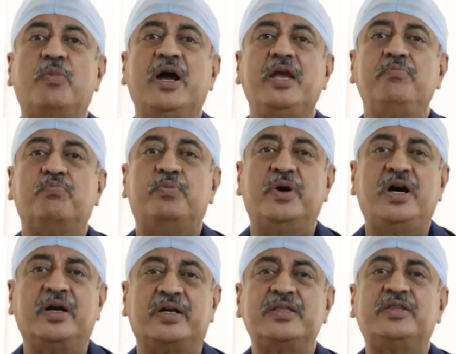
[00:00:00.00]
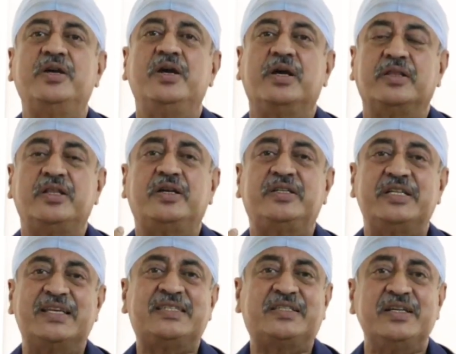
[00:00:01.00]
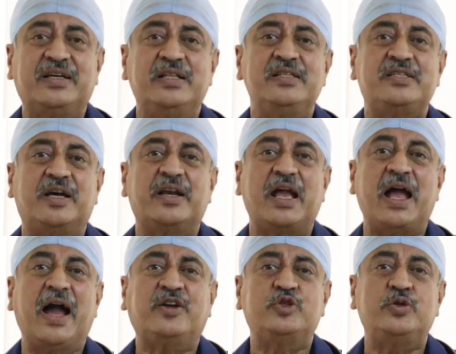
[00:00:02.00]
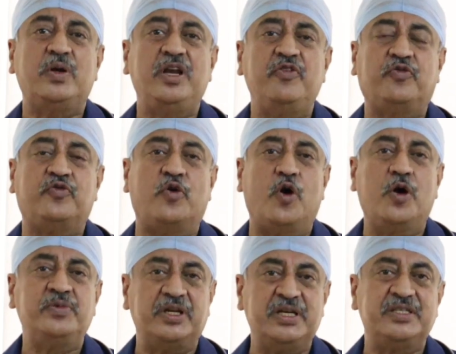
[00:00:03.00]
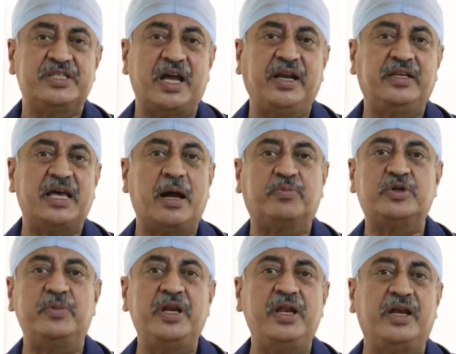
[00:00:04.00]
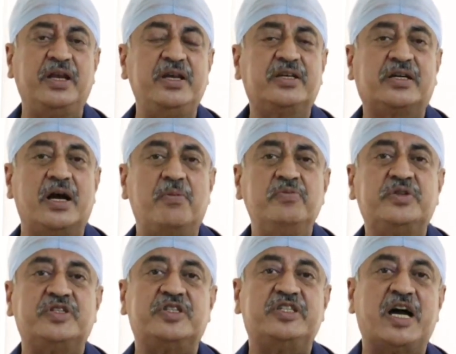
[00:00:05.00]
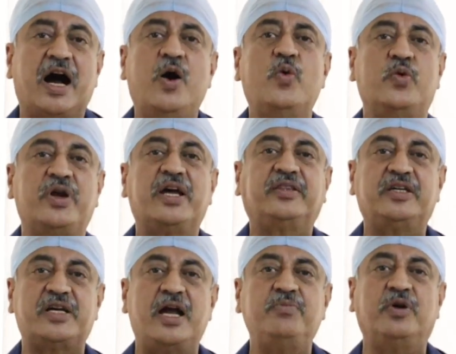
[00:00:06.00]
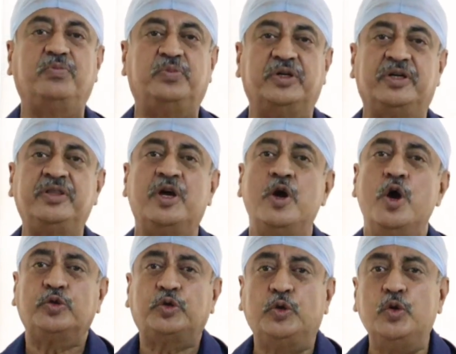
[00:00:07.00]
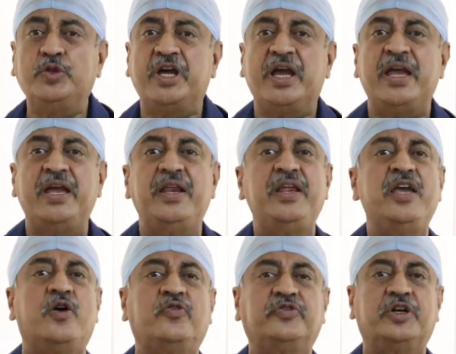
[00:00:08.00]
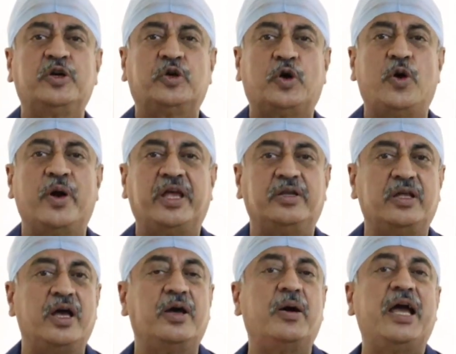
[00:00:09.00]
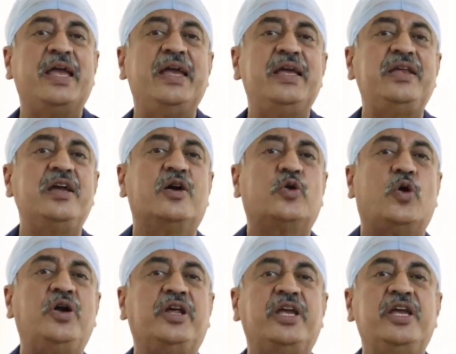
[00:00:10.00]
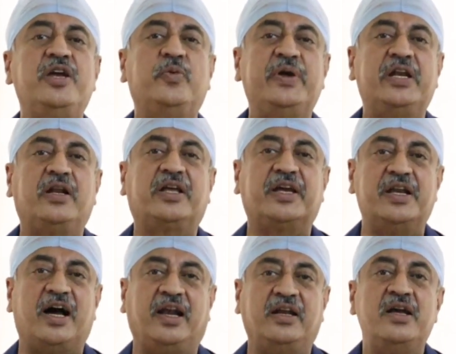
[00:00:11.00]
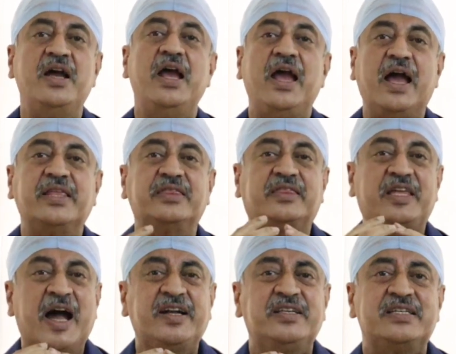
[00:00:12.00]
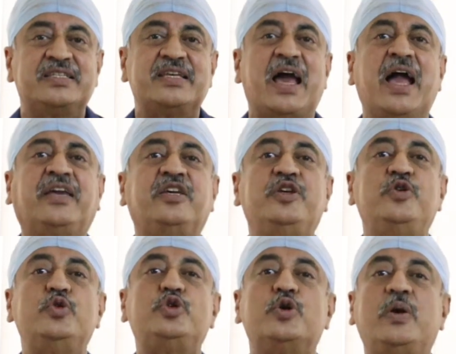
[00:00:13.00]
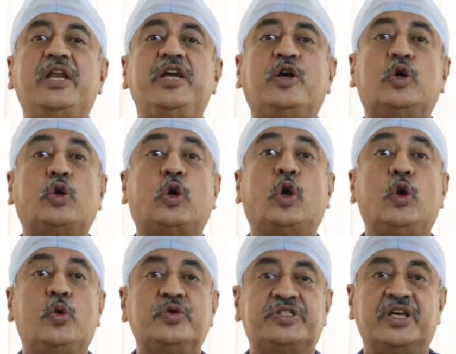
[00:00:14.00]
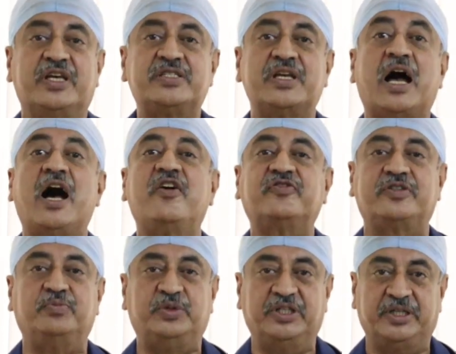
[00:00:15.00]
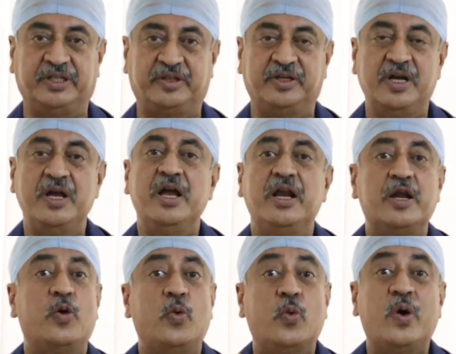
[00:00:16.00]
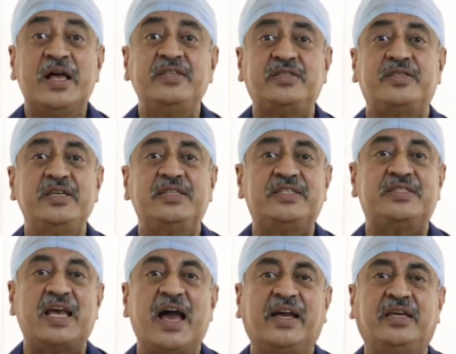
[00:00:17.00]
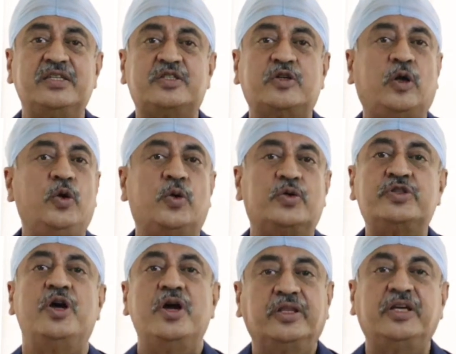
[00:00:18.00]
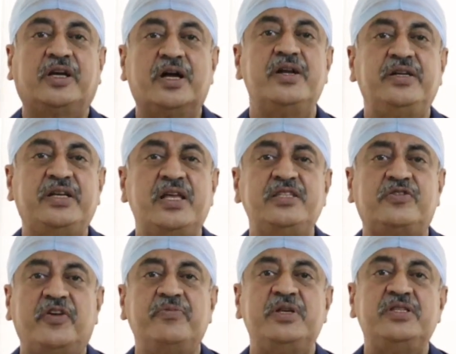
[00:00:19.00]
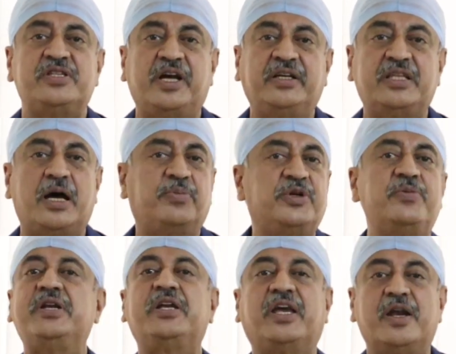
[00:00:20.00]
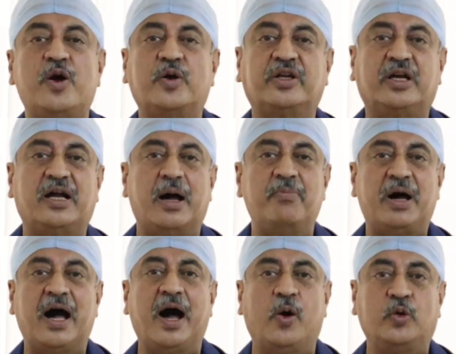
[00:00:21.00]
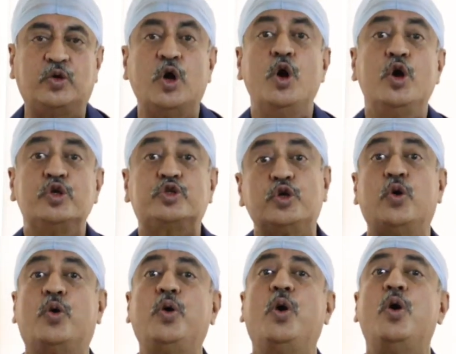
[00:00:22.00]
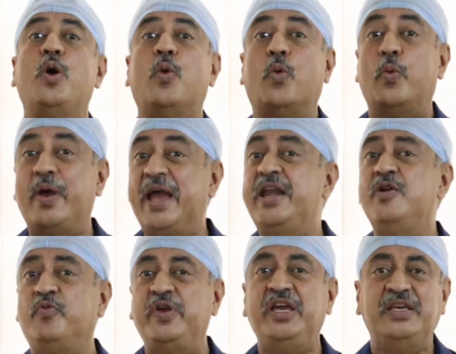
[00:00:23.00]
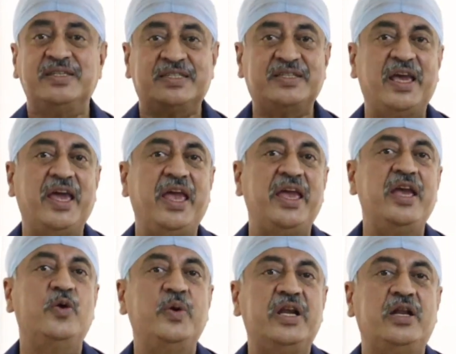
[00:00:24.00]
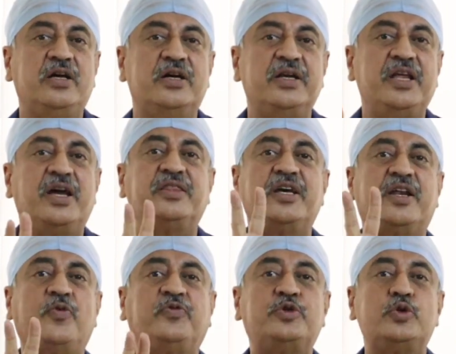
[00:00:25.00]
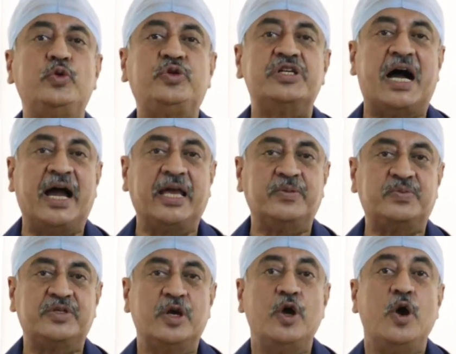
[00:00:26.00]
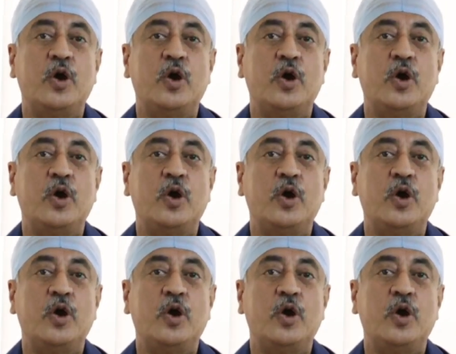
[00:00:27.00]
by birth the testicles are actually formed inside the abdomen and it comes down at the time of birth through the area of the groin, area called inguinal canal. And that sac usually closes after birth. Now, once this sac is closed, the contents from inside the abdomen cannot come out. So, when we say inguinal hernia, there are of two types.